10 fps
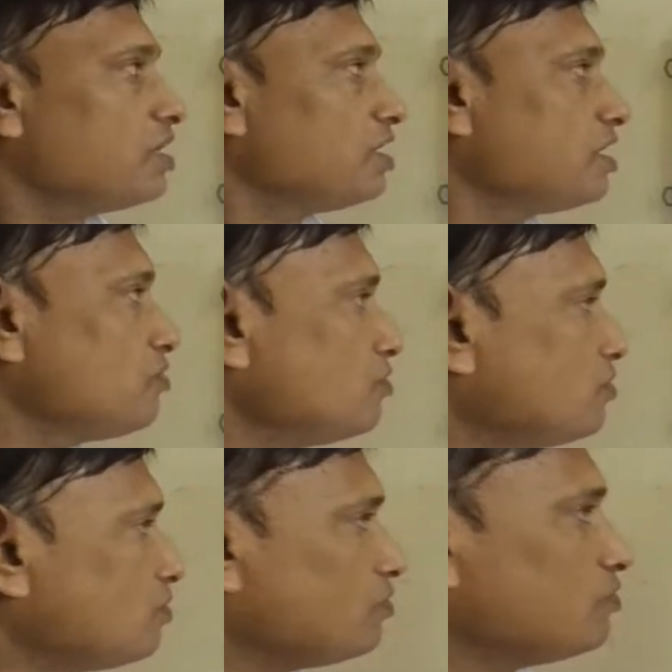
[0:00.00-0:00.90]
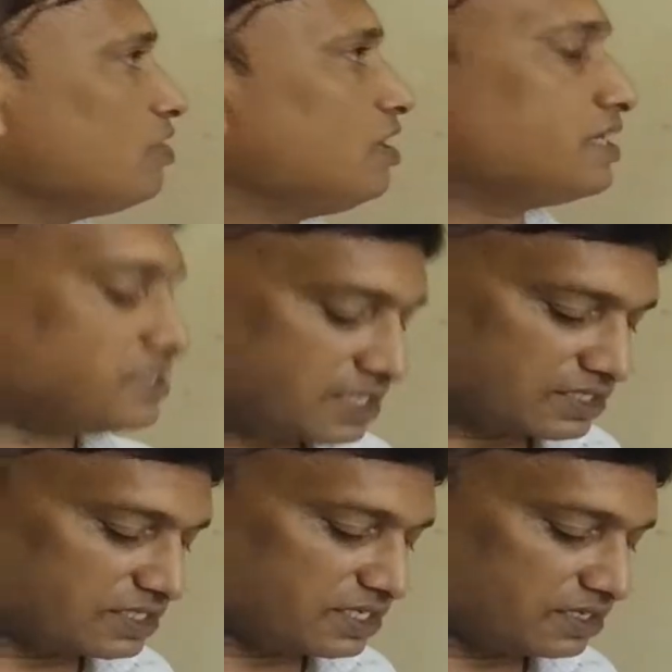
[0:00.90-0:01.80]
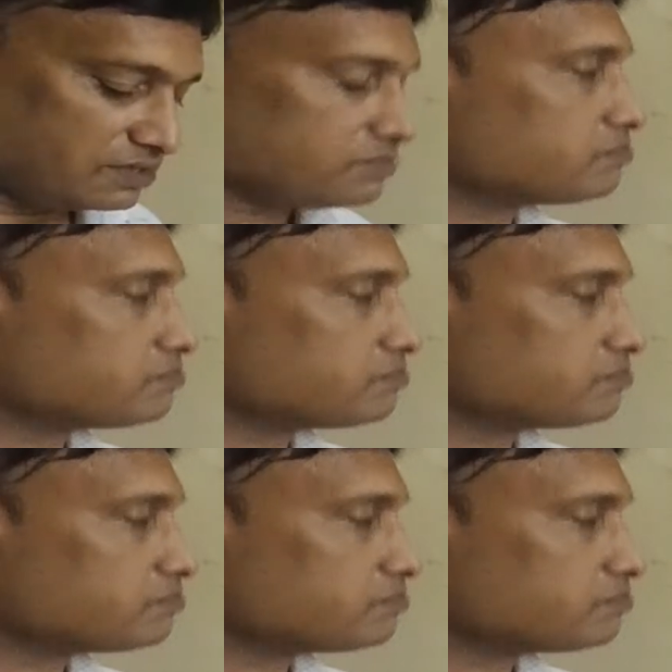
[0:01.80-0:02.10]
Now, let us consider